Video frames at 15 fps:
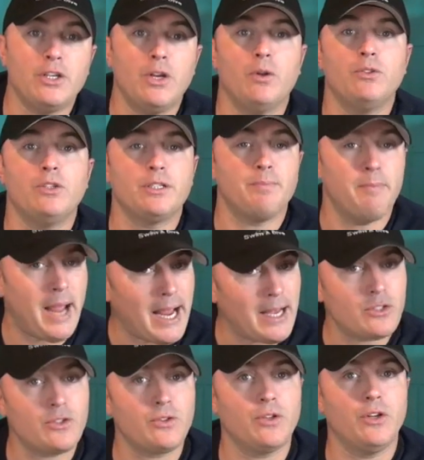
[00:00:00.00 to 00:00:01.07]
You know, just
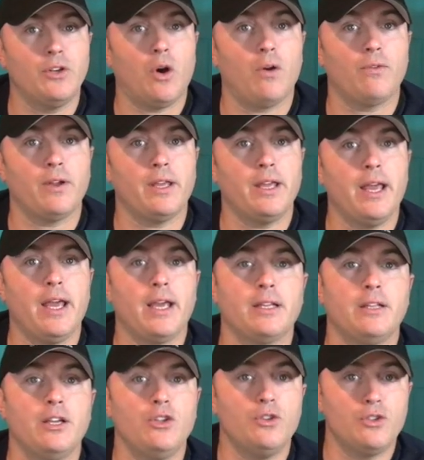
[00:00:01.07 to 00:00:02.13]
master the dolphin kick,
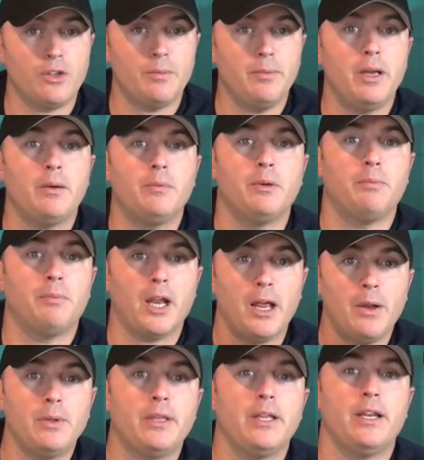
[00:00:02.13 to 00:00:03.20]
and then you should be able to
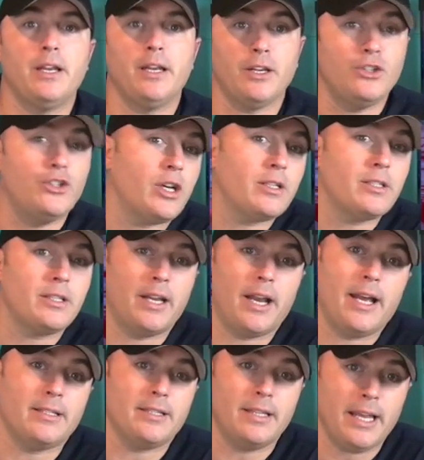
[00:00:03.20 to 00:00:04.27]
play with it and adjust it as